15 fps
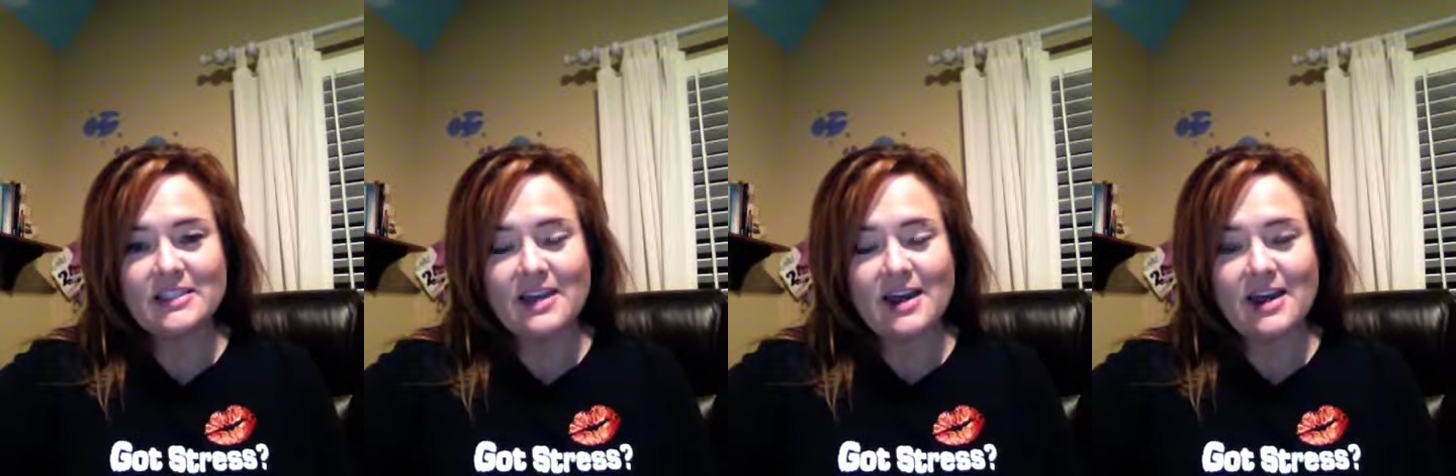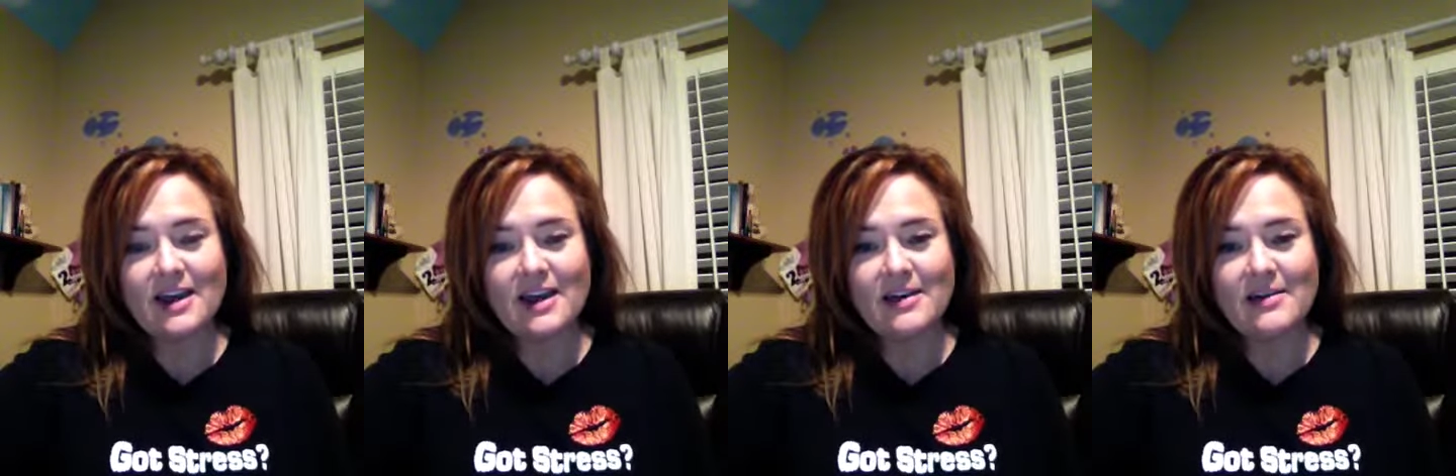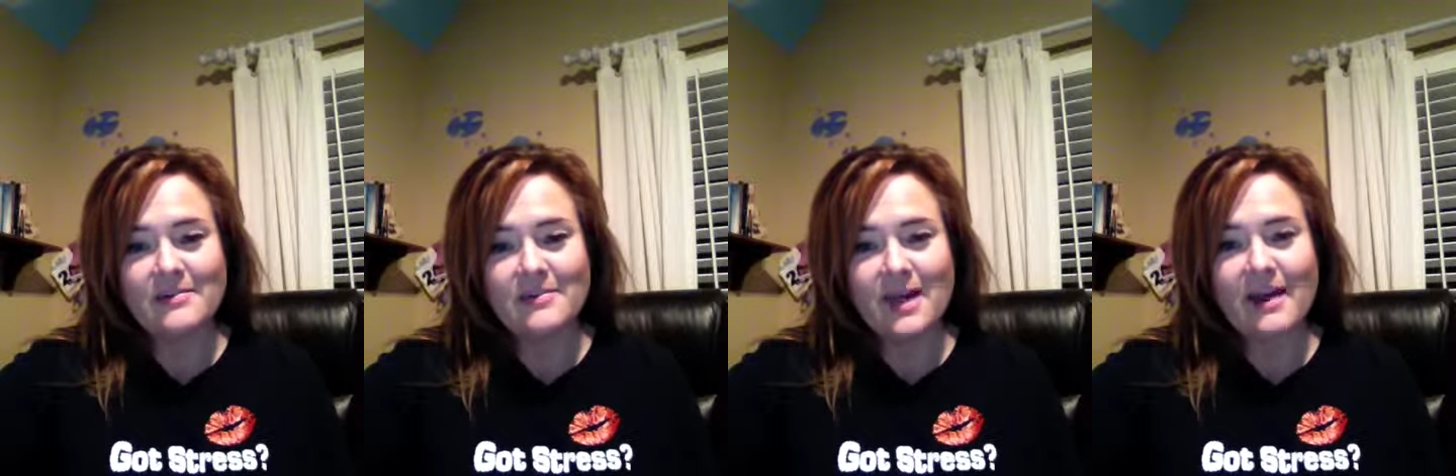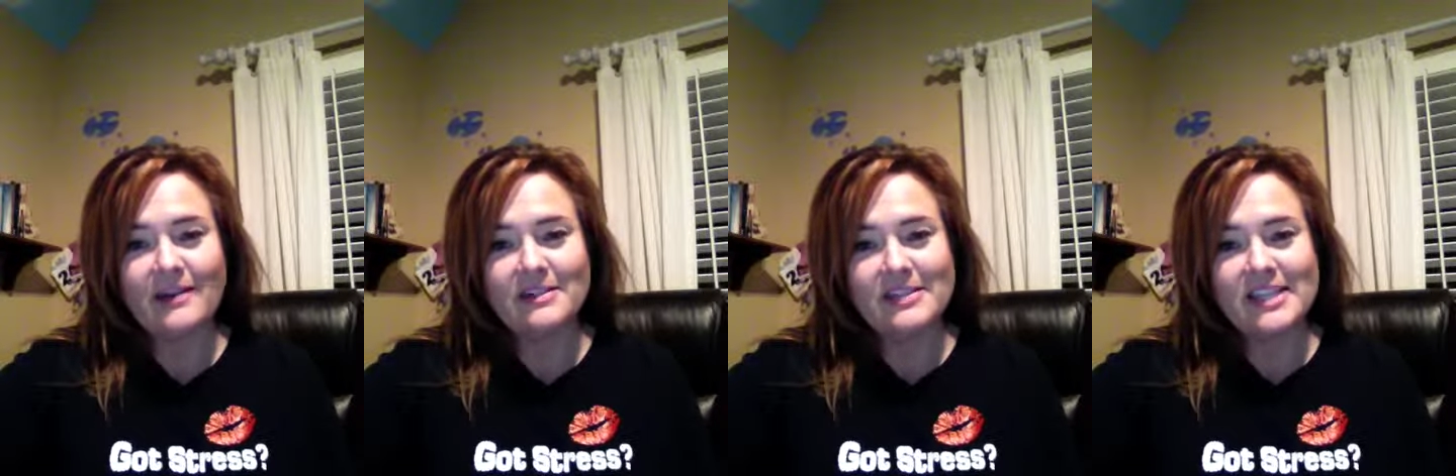
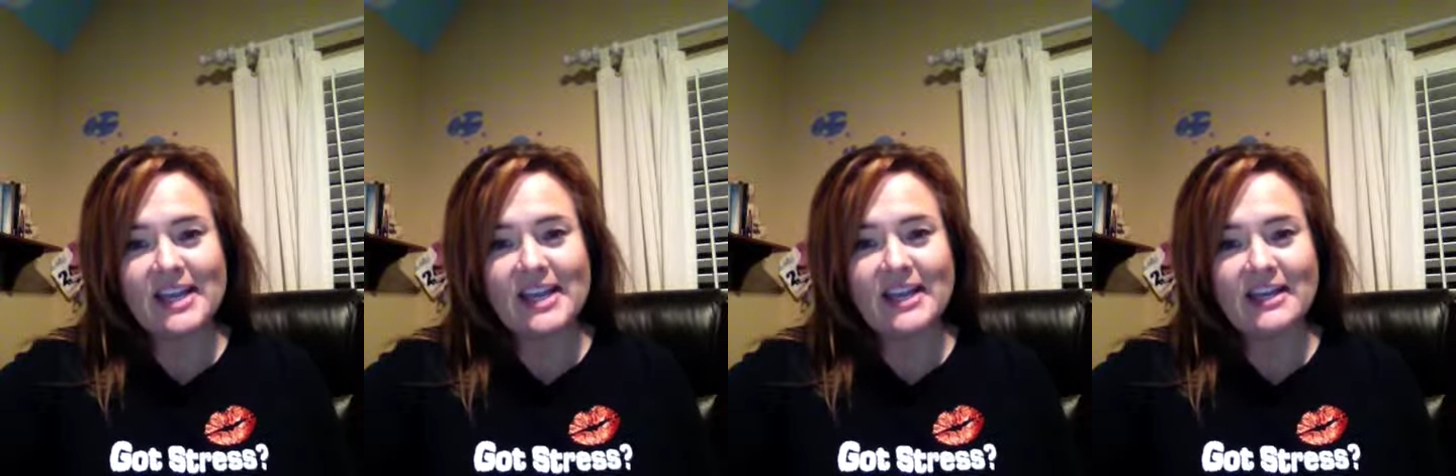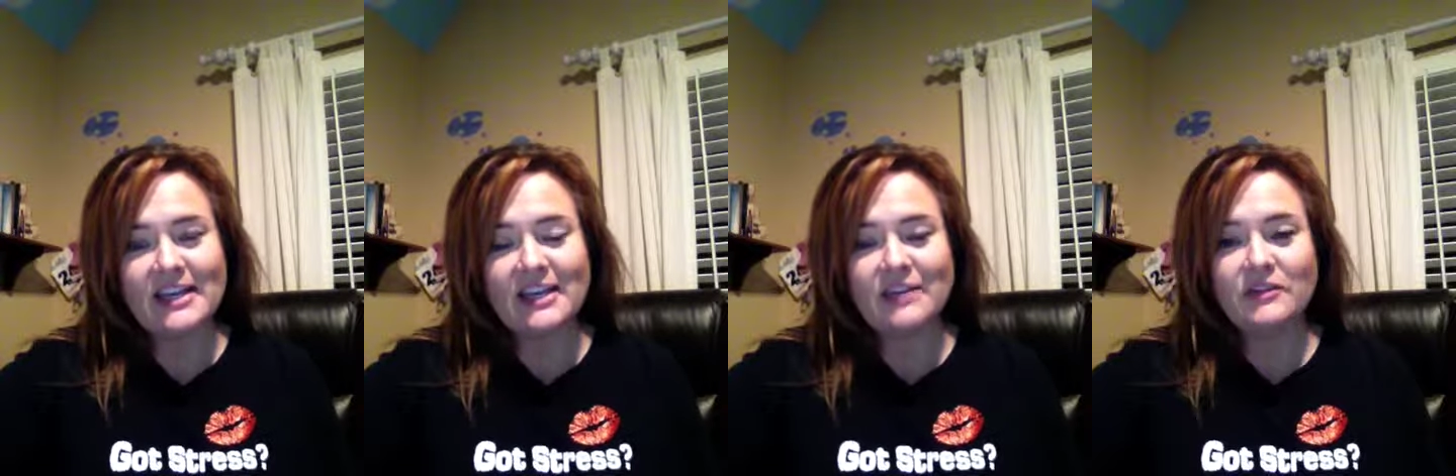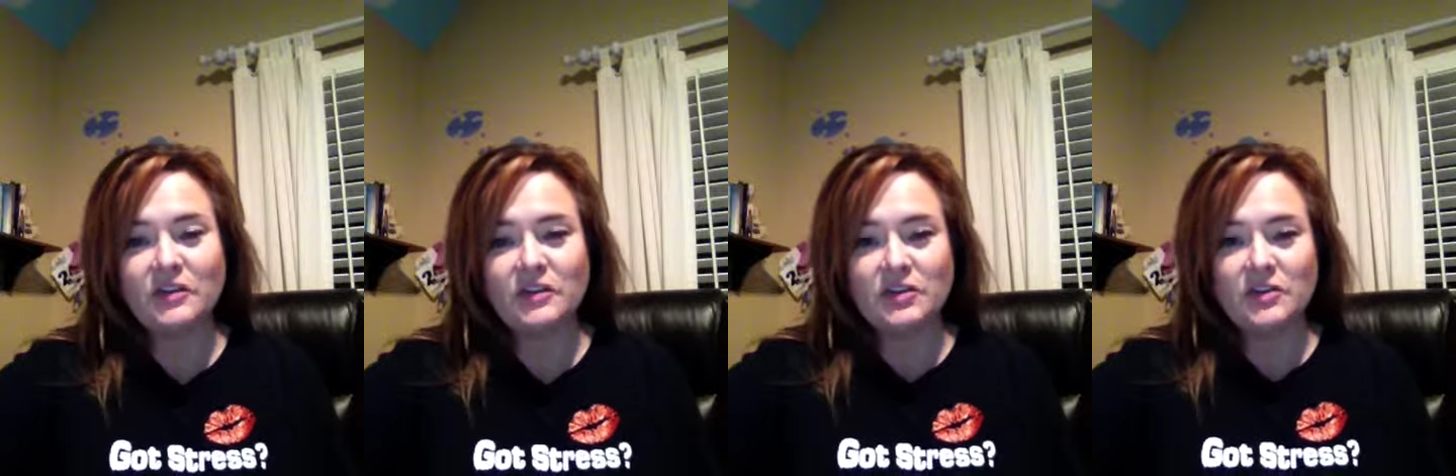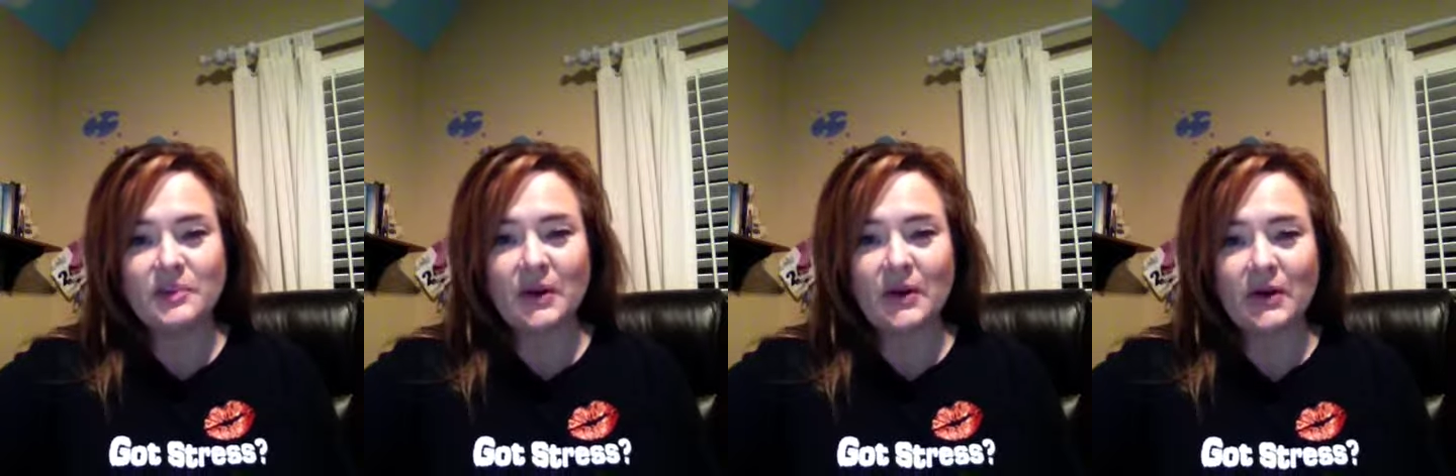outside of your
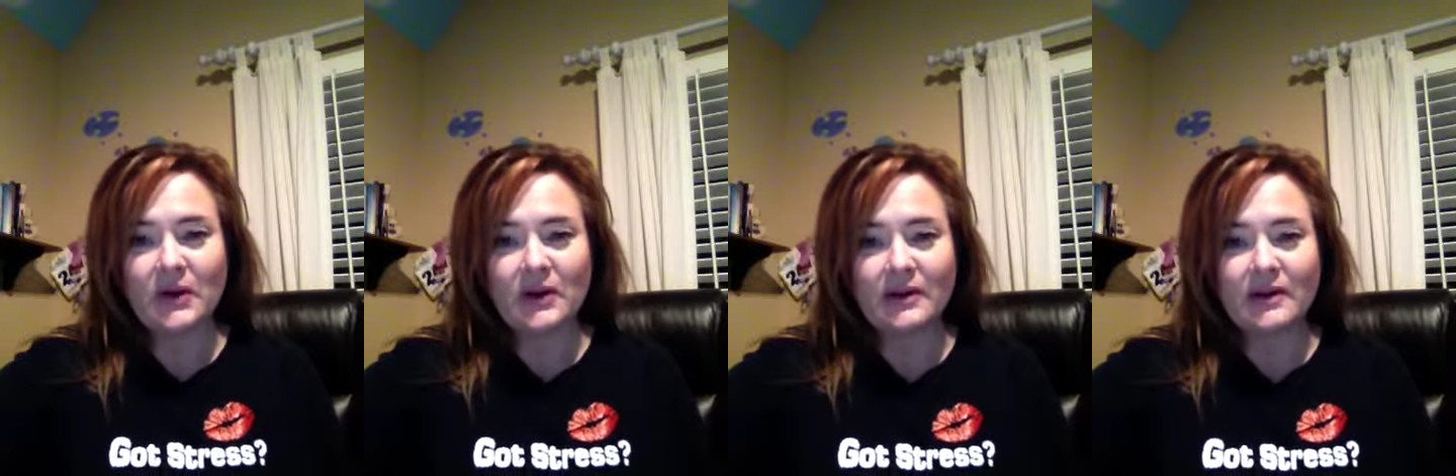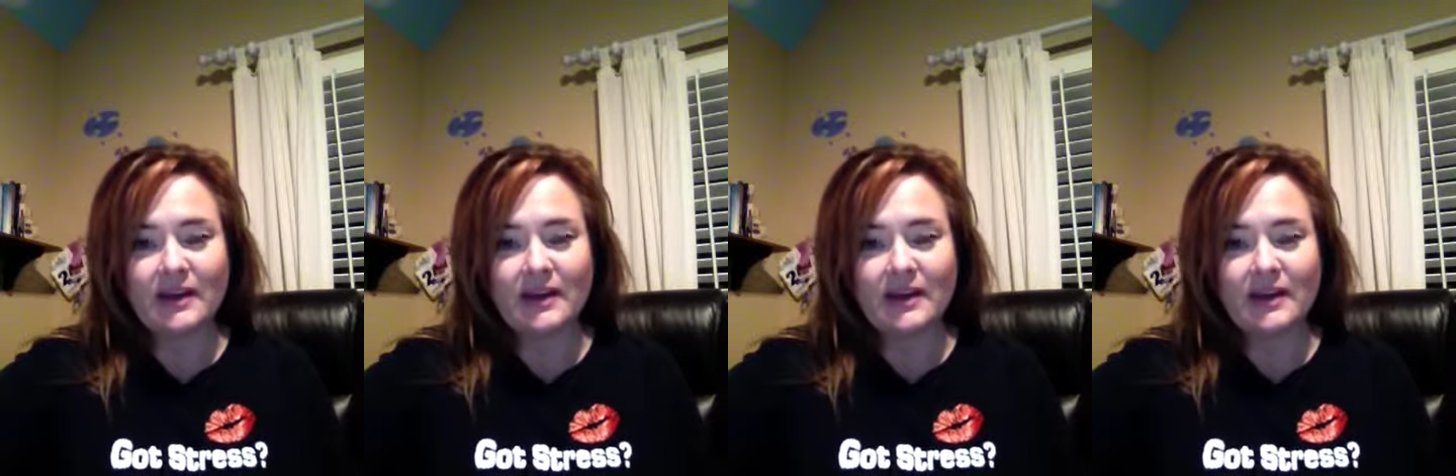spa